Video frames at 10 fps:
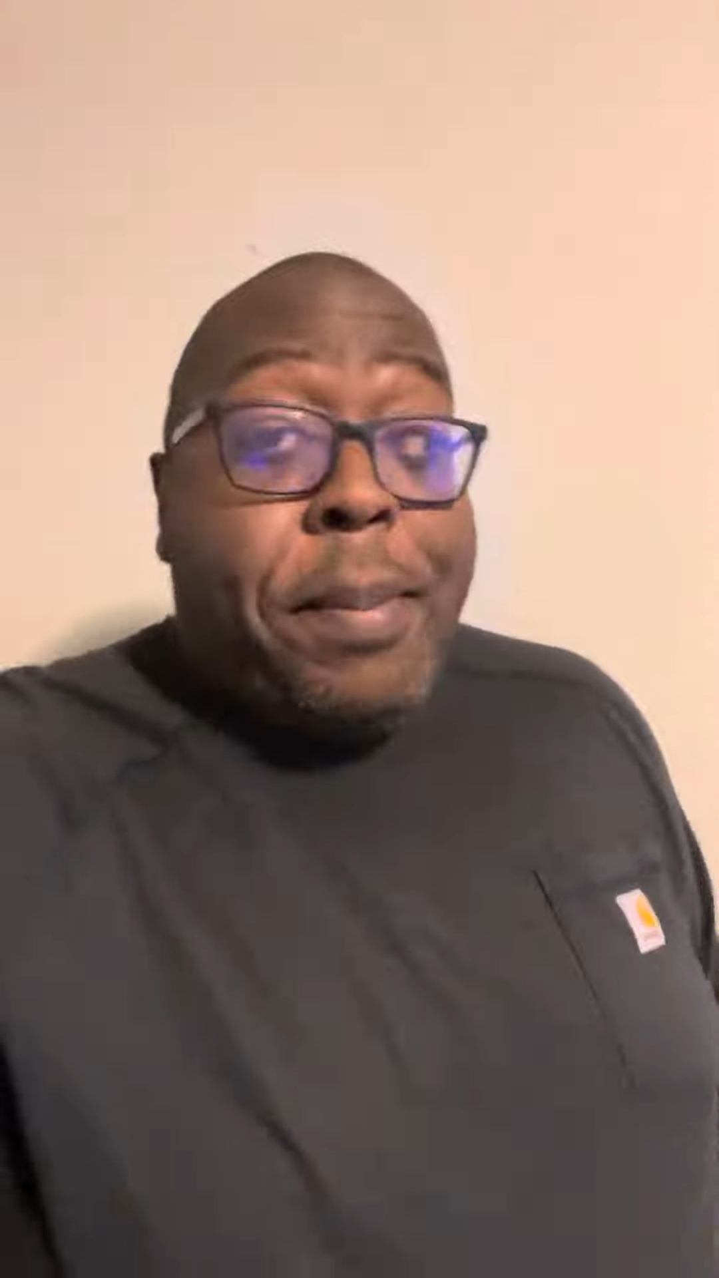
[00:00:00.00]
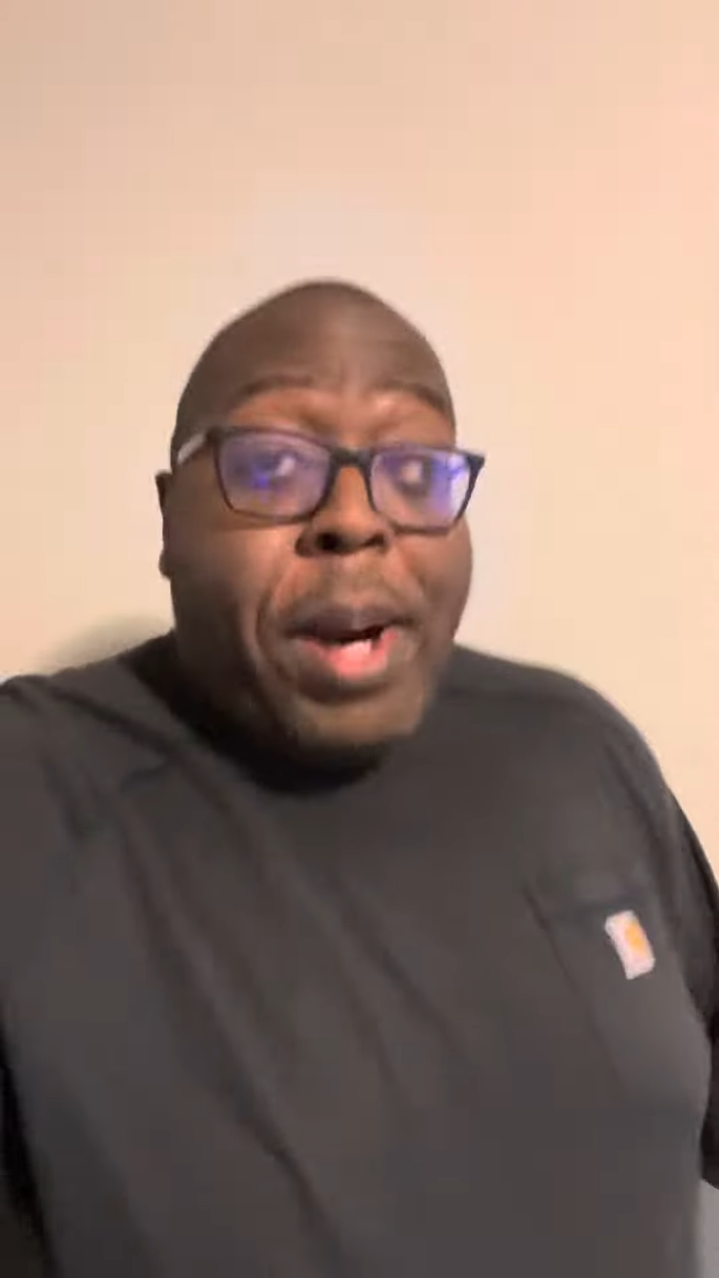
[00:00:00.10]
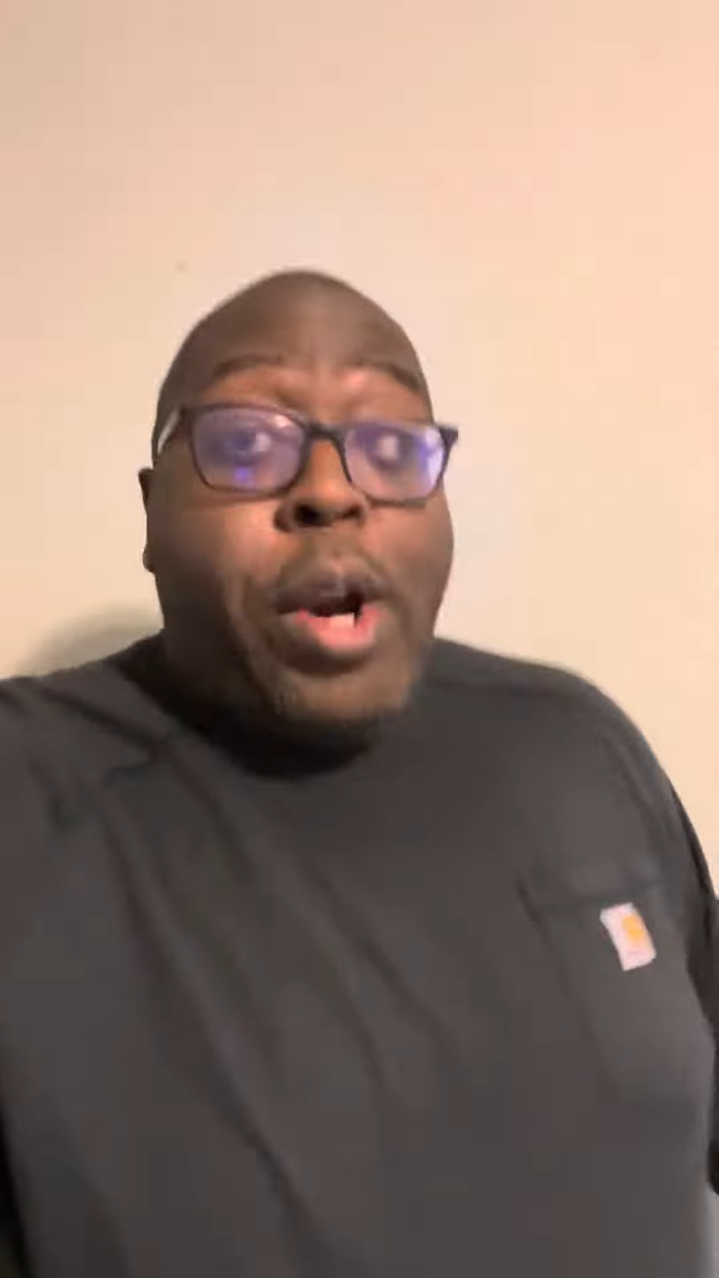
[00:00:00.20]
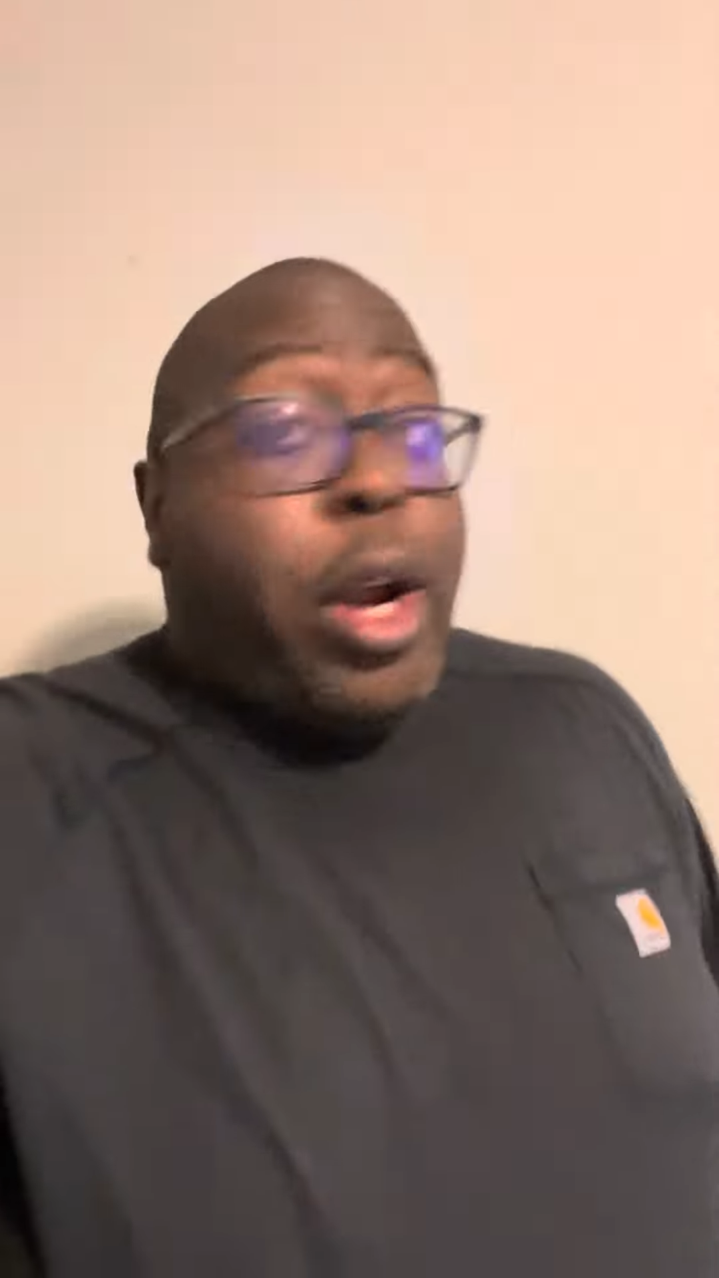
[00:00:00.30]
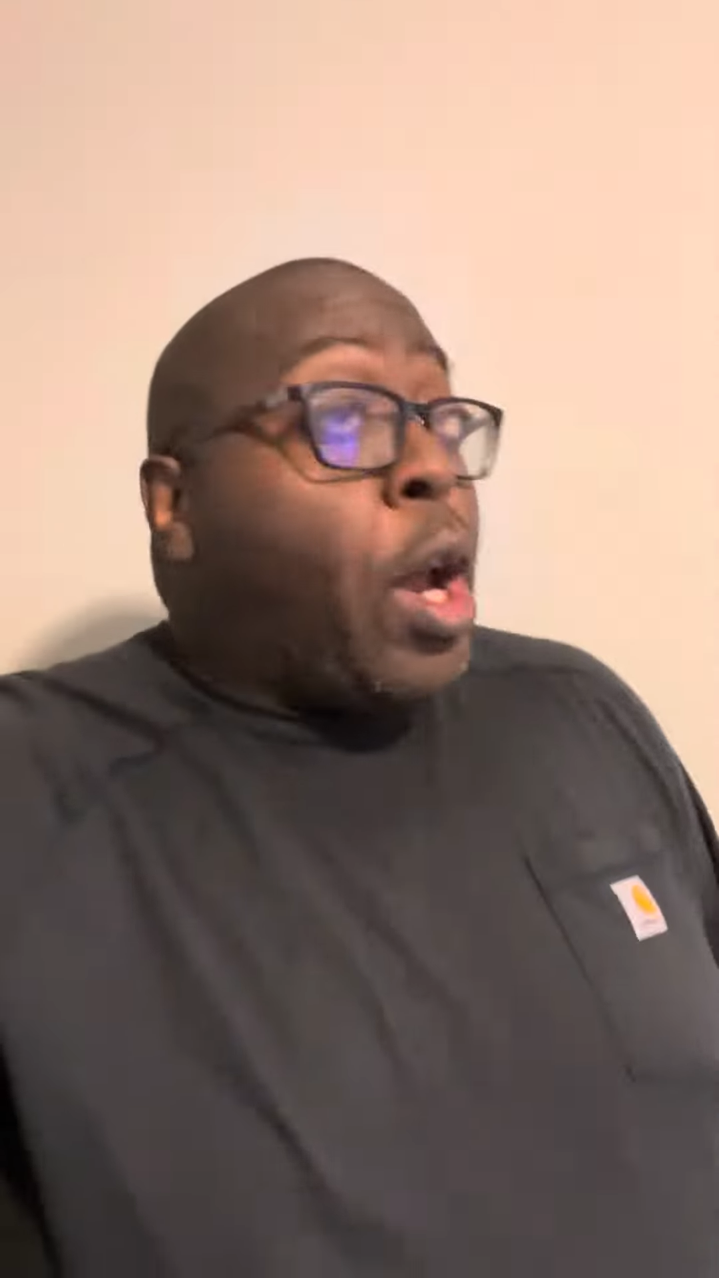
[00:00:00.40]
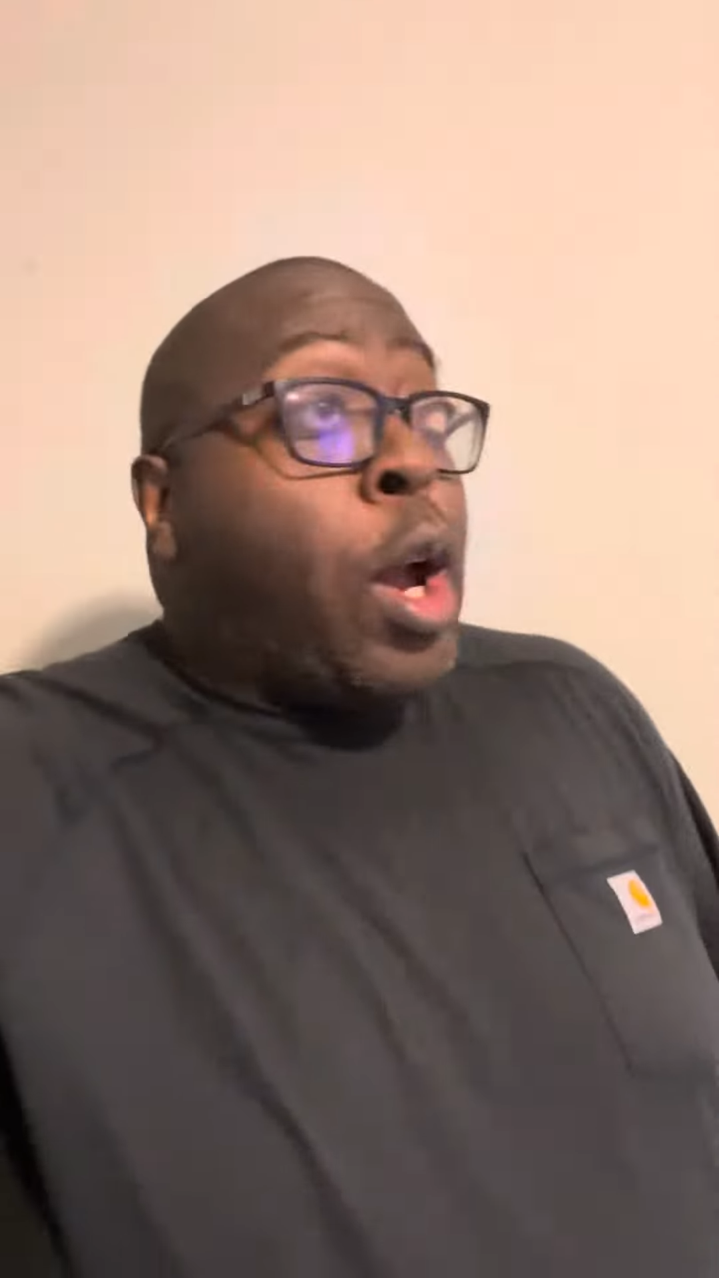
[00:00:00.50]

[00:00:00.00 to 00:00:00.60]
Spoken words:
Murray.